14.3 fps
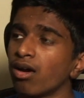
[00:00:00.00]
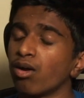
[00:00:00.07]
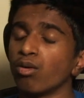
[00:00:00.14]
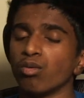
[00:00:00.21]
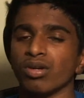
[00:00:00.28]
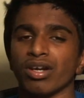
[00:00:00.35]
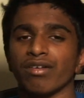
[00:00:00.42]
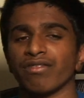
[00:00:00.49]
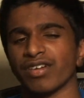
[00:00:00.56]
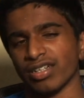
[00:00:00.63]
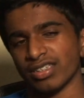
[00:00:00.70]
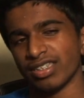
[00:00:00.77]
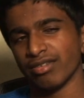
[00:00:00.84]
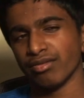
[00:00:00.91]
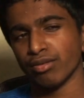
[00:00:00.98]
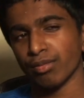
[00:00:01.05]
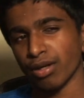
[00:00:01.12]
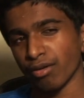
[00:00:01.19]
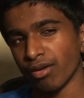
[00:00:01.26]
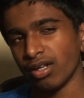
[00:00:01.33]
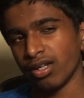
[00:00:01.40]
Oh yeah, I forgot to give you
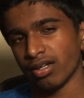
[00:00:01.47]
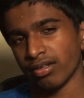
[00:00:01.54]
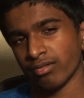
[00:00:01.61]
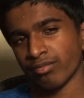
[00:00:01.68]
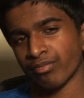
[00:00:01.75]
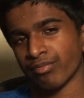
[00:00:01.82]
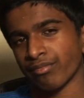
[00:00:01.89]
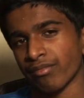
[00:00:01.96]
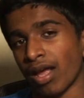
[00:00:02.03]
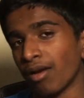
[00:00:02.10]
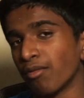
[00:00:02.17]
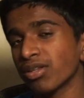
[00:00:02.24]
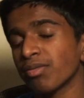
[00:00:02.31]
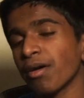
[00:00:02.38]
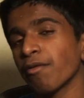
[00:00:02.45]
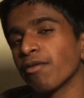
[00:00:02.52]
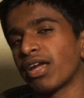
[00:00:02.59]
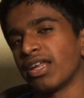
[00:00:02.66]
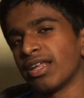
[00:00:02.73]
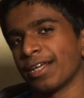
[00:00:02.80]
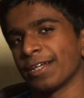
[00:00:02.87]
my rating. What's my
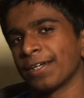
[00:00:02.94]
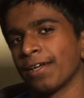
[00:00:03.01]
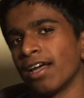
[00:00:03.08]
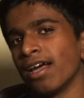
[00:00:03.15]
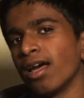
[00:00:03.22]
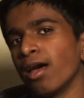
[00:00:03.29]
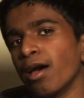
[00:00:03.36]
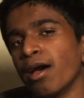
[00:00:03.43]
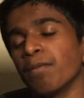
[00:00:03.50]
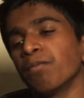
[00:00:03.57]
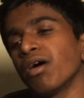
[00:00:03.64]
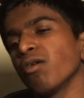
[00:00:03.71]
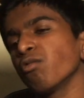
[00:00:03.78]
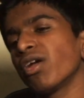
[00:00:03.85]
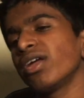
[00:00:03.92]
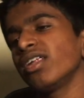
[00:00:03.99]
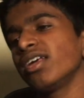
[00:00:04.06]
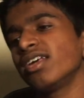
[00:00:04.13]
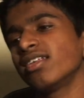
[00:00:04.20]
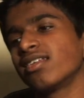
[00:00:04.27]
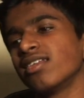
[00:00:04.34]
rating? My
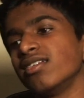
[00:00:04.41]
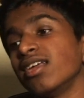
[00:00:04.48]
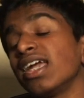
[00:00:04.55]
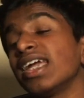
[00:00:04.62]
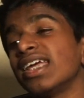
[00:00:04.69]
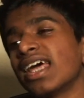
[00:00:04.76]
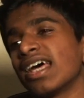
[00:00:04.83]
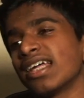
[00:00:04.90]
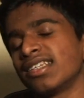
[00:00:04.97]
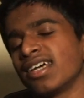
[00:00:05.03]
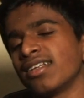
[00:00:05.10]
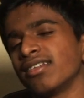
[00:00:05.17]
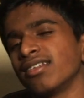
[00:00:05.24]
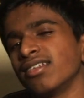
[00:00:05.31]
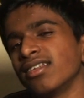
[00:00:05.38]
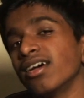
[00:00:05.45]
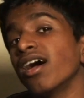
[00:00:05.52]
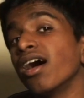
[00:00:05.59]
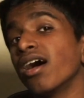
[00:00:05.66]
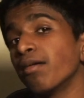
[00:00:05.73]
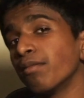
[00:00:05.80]
rating is an 8 out of 10.
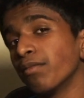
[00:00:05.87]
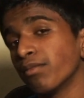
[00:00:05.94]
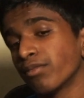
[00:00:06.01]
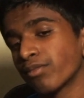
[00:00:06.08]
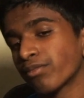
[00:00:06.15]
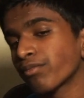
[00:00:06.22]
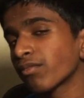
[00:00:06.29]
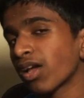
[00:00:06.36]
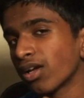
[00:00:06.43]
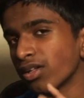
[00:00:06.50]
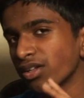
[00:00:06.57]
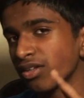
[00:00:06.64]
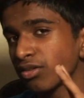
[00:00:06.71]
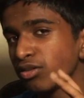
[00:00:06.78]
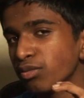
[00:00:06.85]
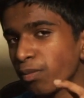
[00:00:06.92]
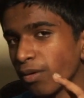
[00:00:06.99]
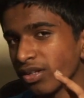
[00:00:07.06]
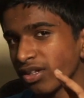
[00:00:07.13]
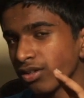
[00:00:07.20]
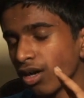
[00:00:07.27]
There's 2
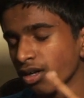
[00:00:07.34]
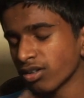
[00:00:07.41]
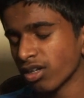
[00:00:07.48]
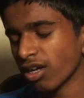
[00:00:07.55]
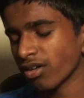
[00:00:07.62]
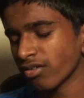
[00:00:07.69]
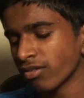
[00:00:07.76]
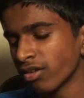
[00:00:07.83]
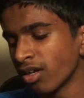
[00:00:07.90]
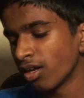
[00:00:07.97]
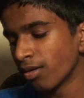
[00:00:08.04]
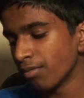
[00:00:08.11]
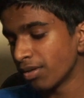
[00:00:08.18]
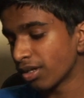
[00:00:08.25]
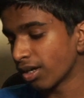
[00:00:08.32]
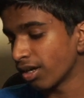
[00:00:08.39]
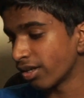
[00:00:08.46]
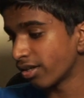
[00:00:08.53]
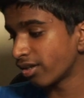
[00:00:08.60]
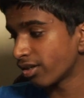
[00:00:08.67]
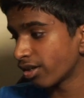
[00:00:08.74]
points are docked off
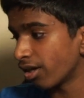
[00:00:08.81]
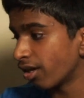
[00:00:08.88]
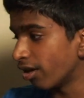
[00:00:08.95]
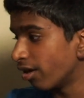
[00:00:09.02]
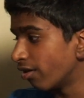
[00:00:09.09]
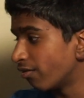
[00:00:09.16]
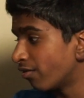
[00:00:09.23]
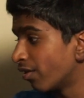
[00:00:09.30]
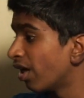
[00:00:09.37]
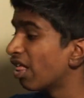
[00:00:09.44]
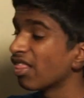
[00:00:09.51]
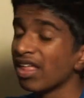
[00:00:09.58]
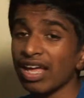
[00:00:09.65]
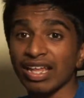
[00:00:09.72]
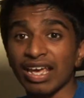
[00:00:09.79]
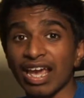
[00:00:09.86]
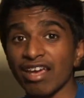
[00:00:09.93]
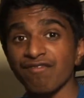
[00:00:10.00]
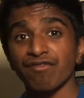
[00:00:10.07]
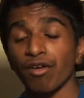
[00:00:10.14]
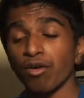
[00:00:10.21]
because of that
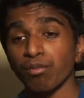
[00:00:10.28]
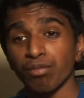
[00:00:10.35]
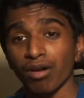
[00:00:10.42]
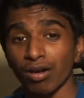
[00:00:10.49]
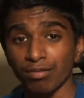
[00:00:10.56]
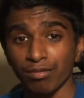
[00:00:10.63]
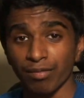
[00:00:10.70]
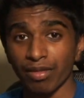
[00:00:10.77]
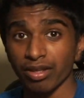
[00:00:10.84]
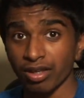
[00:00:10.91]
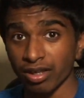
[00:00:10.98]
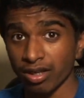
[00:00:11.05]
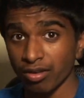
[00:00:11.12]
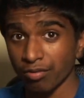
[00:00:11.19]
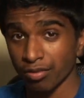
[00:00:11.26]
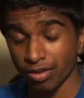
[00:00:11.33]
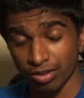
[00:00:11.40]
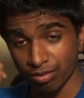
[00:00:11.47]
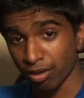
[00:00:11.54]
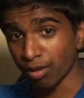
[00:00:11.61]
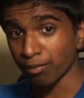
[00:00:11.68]
headphone problem thing where
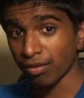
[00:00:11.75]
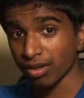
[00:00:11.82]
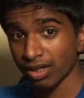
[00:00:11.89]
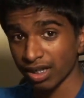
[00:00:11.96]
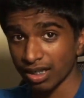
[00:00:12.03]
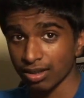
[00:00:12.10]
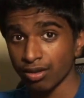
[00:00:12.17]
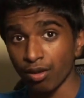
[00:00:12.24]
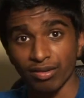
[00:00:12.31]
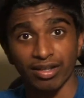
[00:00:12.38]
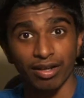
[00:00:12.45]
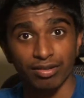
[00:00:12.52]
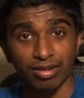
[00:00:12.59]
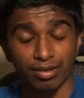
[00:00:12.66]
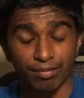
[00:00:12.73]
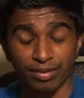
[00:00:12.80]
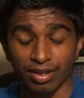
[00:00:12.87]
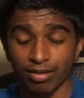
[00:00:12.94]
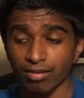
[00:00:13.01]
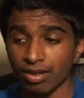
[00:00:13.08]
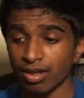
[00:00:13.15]
you unplug it and no sound comes
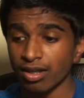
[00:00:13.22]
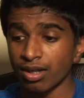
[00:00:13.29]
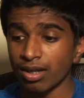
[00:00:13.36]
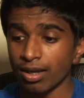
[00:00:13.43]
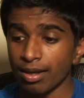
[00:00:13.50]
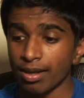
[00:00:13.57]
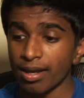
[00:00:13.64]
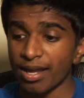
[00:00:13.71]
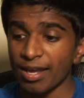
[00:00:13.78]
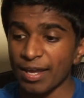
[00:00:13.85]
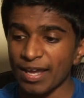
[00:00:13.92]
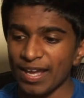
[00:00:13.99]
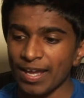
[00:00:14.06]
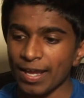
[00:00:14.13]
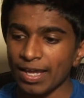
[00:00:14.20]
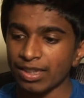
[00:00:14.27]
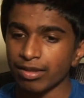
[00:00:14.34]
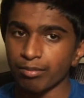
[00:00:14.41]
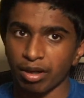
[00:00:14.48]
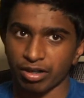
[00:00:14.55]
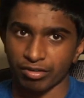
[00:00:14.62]
out, and
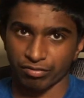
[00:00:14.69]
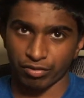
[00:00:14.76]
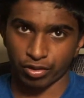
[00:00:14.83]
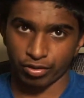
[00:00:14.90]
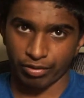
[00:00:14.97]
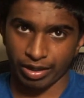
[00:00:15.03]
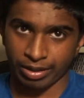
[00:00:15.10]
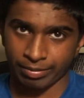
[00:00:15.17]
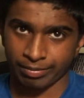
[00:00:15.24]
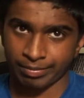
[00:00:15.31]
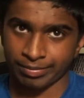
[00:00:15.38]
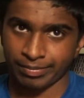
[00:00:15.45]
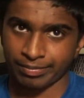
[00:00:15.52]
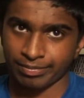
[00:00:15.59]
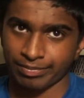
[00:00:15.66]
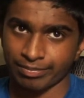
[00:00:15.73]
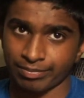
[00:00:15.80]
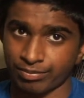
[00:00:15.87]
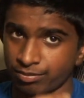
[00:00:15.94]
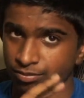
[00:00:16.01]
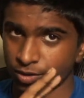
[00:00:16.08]
the microphone array.
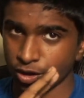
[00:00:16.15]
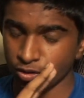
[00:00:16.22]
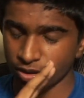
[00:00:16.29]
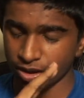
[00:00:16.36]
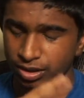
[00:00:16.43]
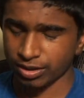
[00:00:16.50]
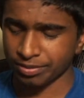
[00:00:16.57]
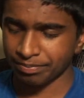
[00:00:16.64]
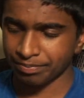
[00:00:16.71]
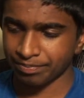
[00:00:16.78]
2 things.